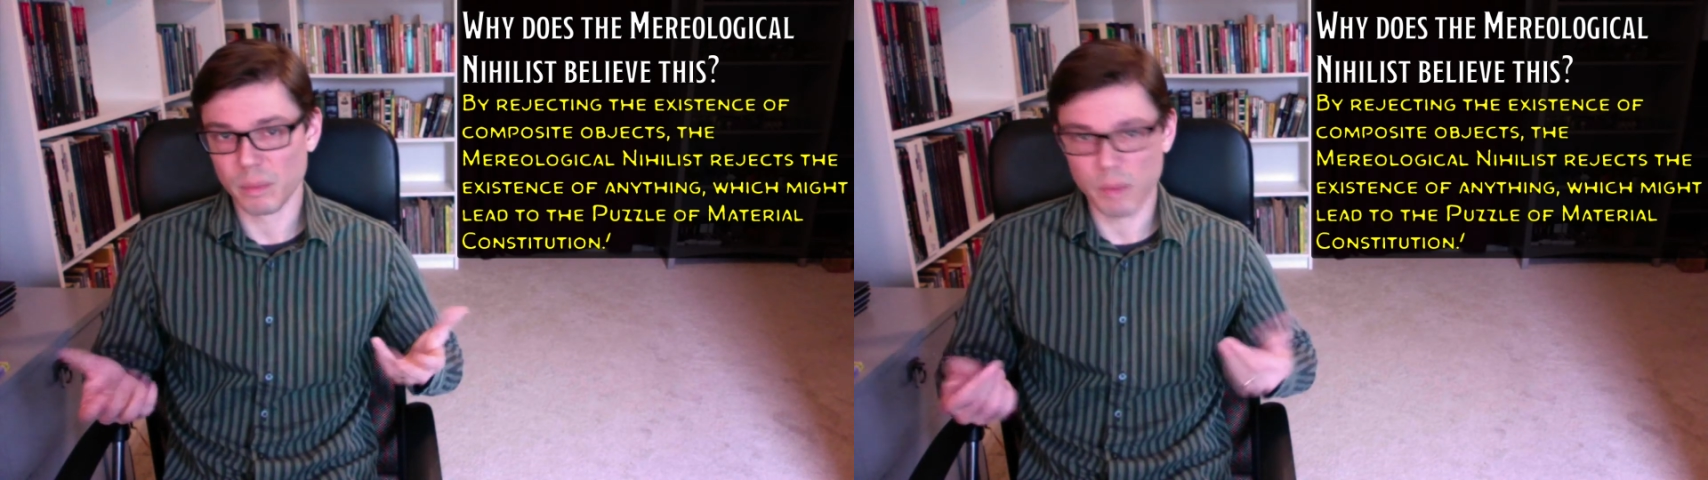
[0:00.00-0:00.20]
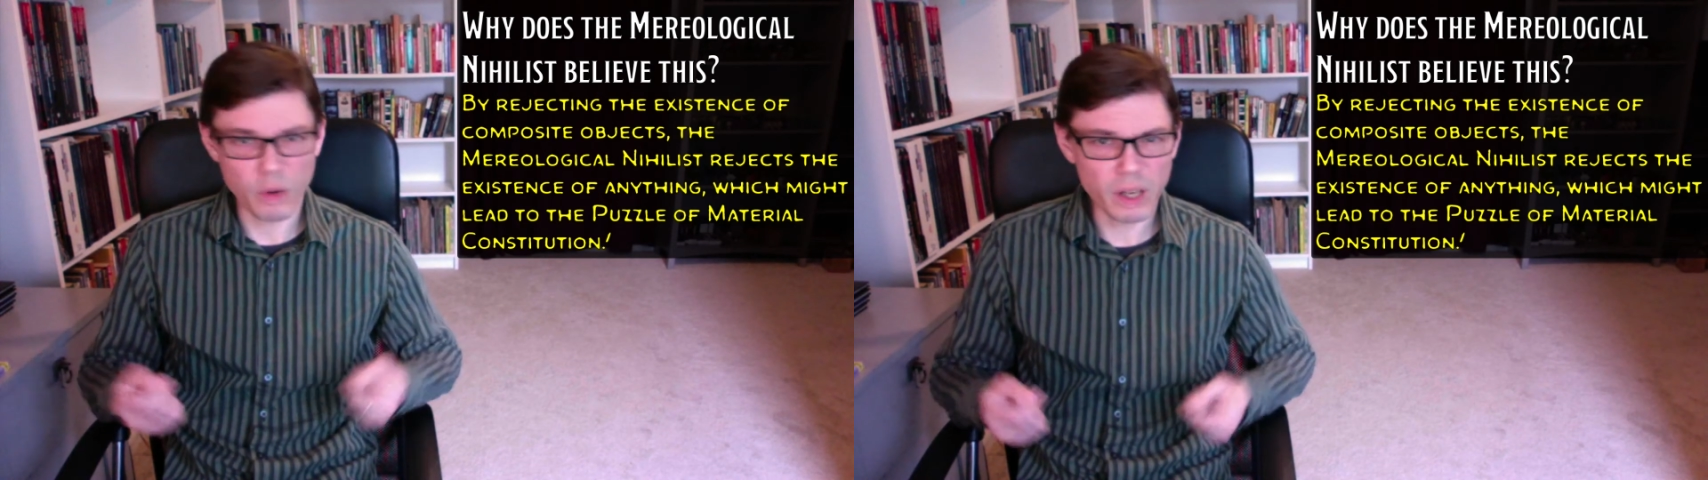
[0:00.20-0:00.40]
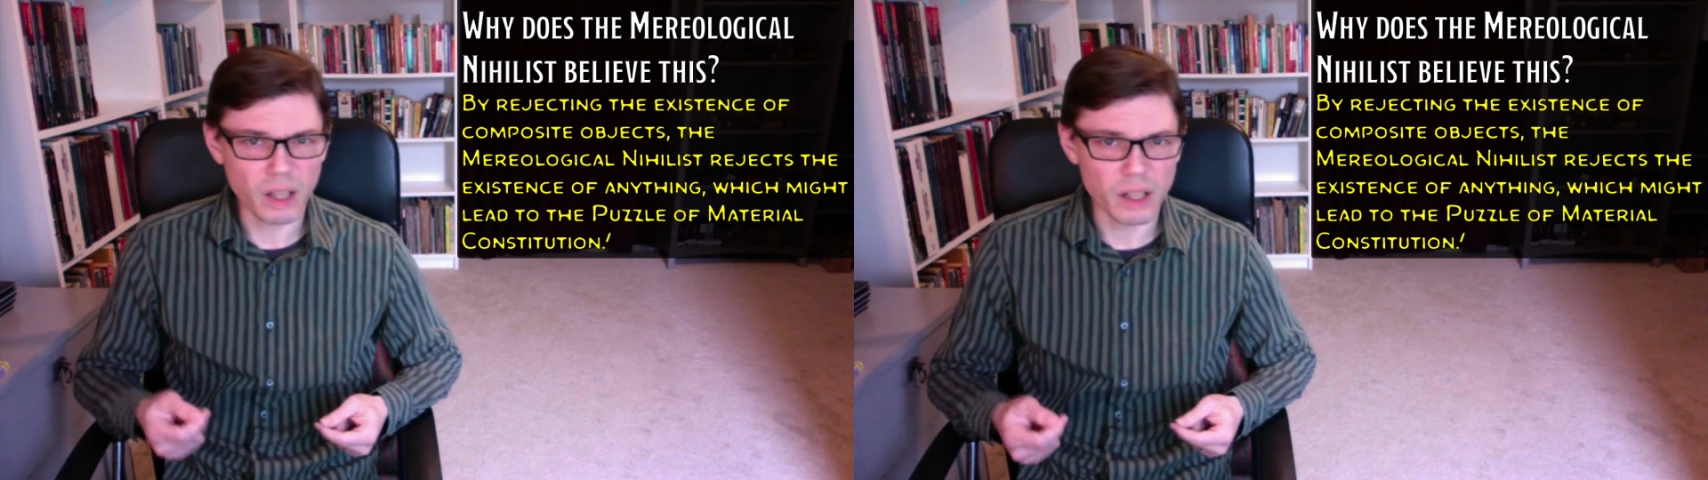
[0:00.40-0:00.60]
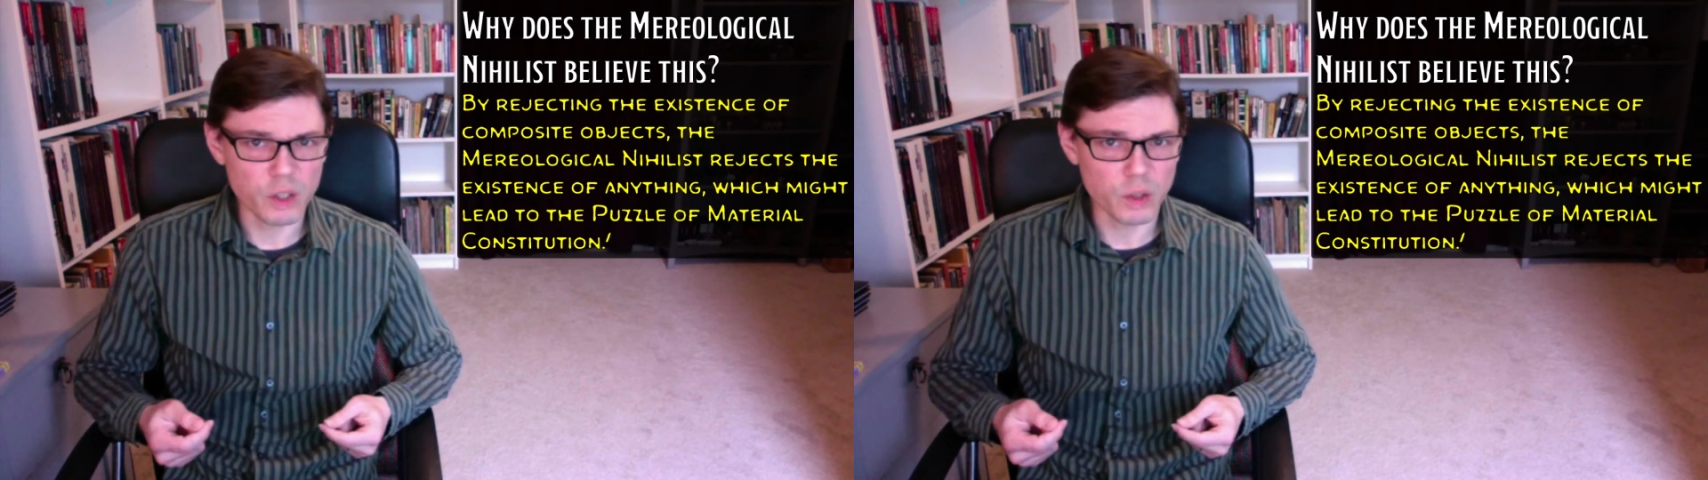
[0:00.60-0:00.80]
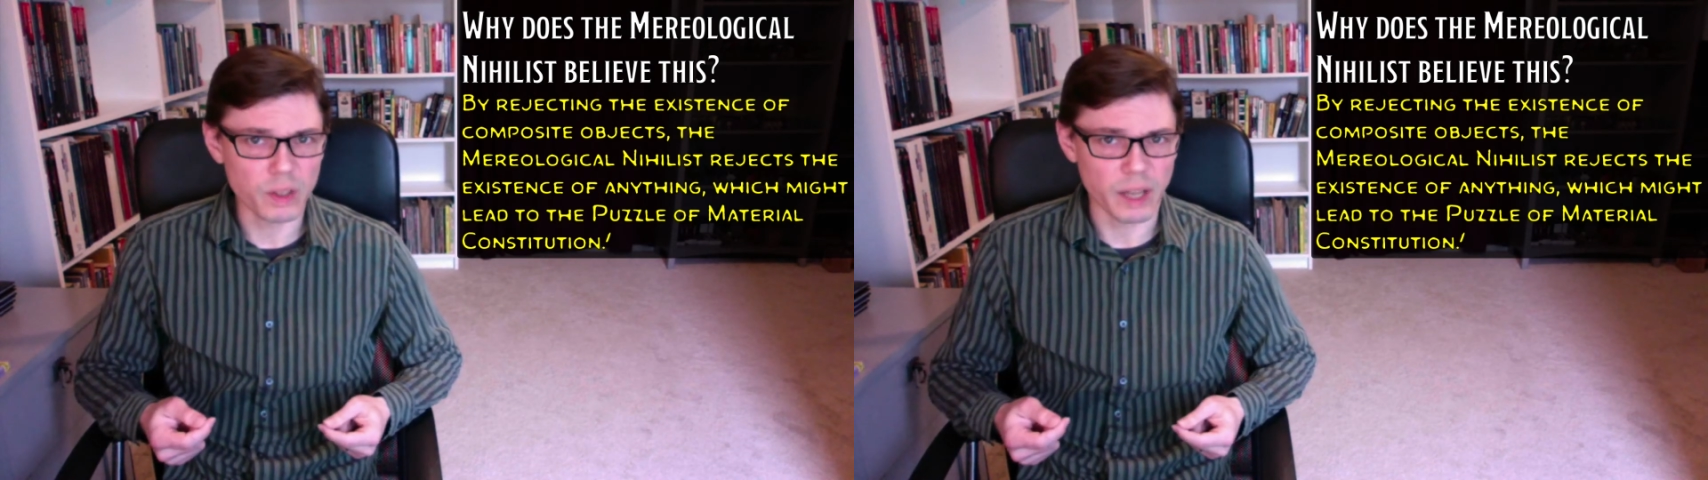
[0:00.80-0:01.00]

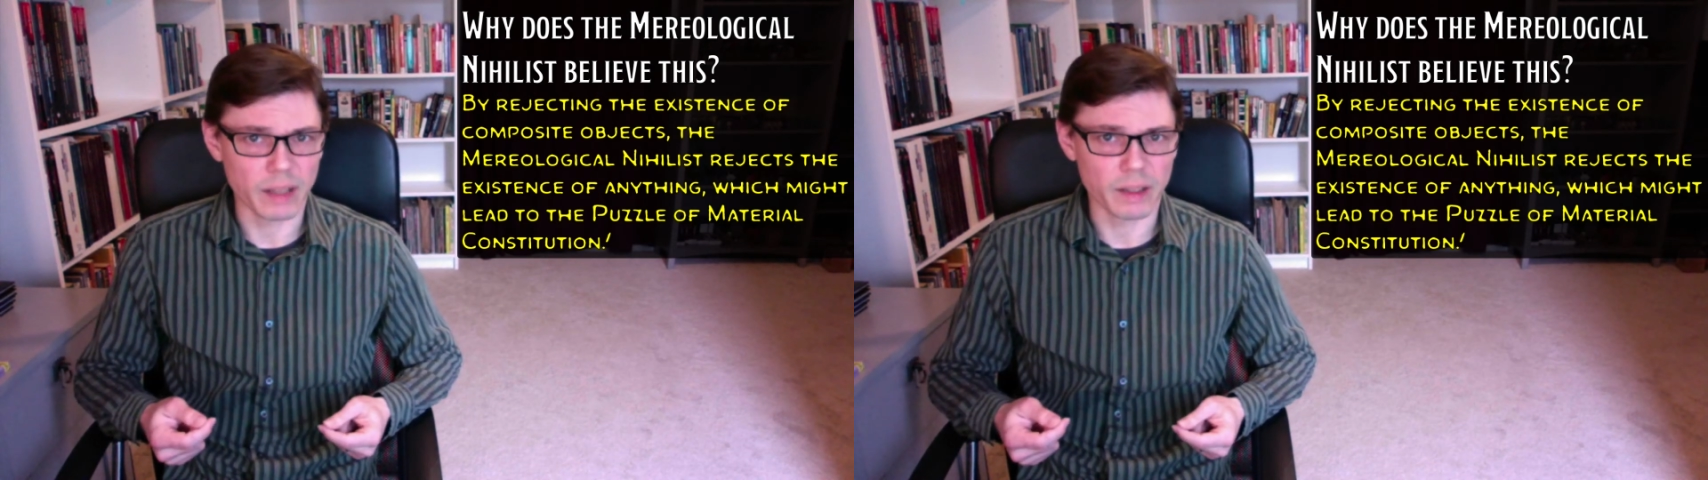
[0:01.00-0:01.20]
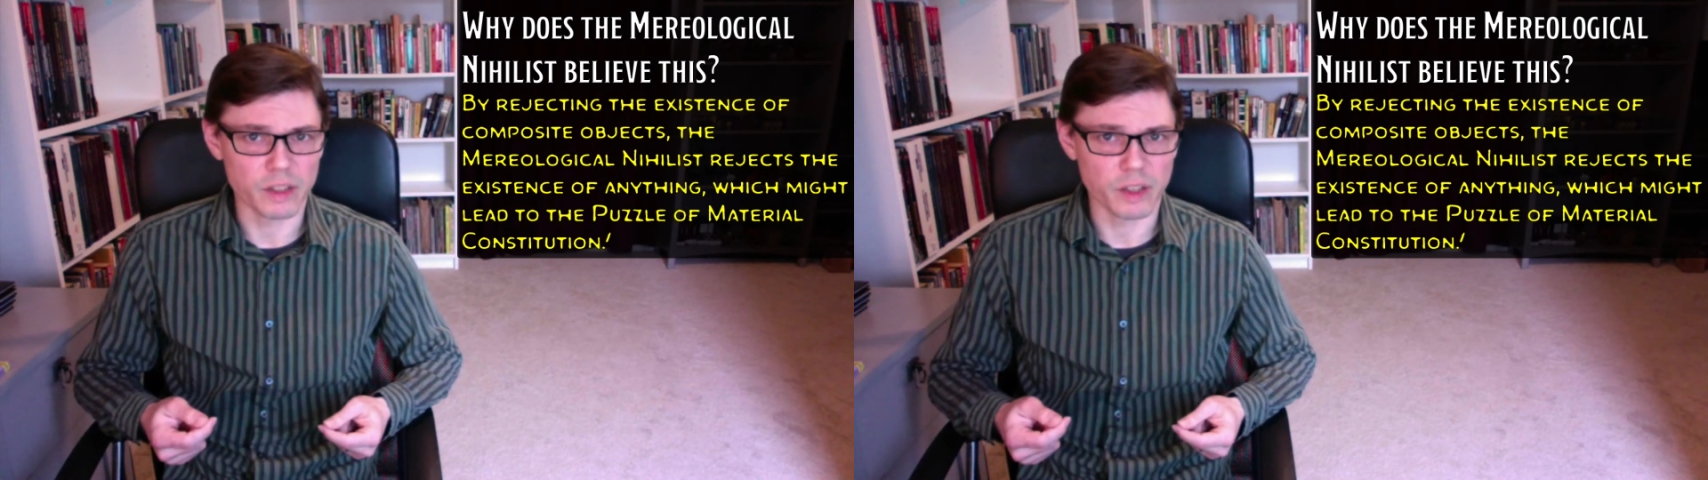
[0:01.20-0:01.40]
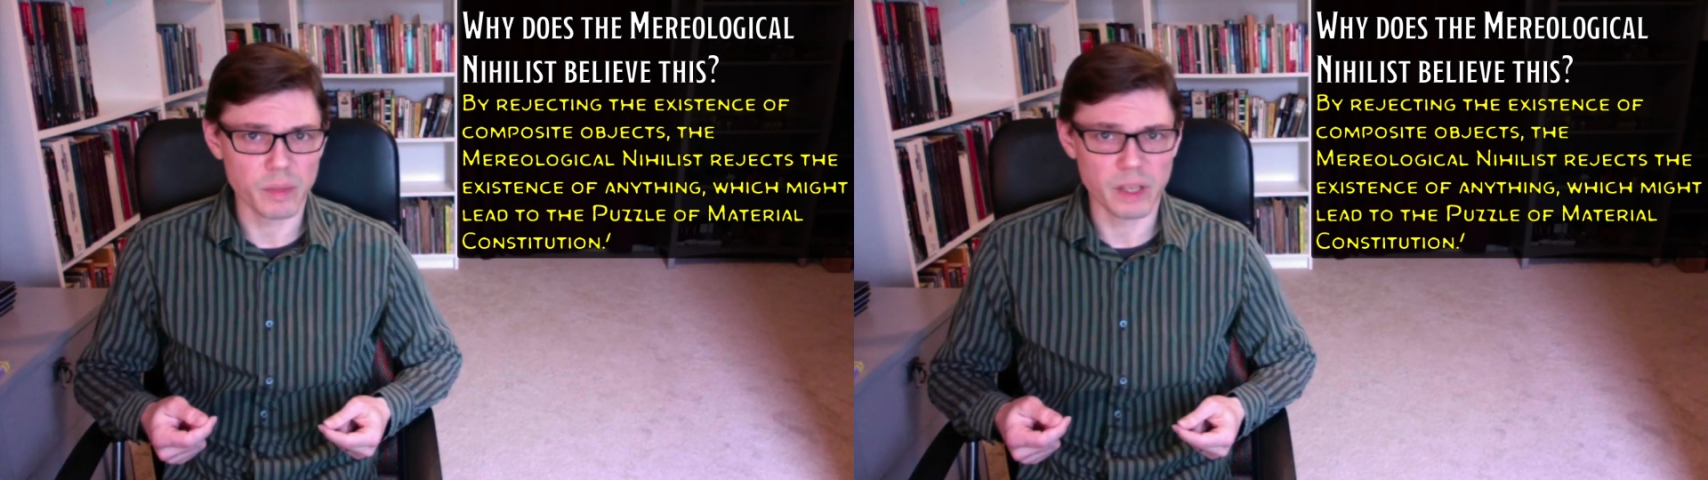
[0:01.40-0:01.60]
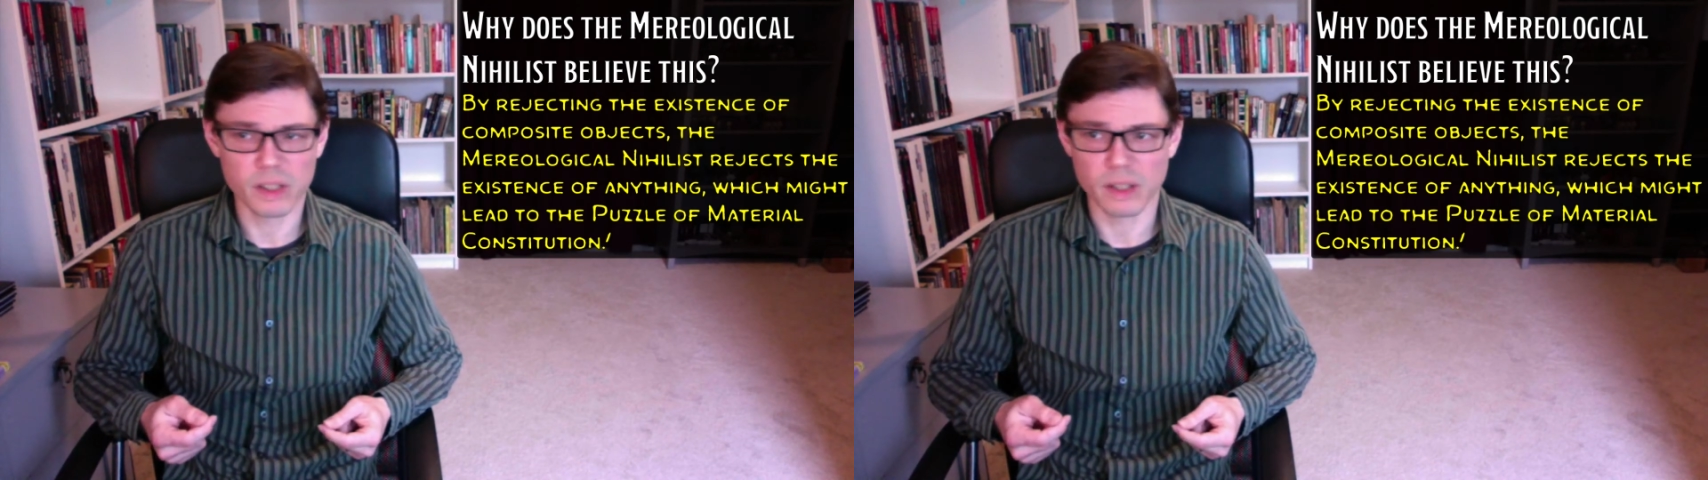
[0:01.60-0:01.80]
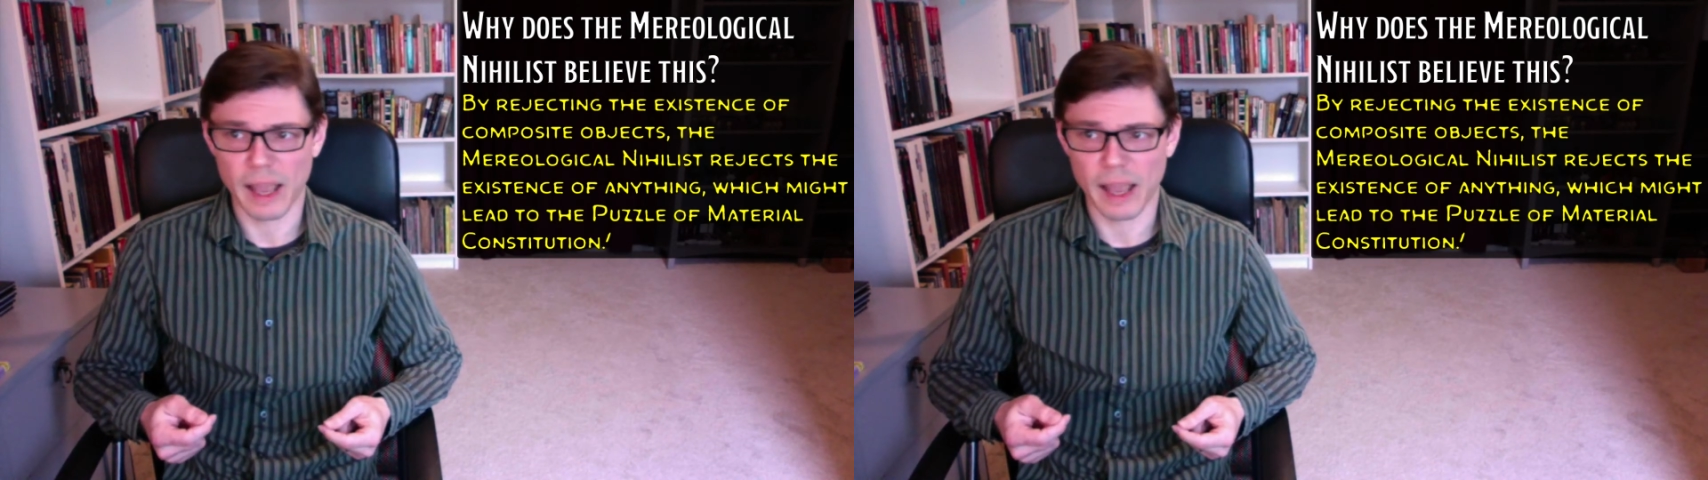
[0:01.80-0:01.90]
Mereological nihilism is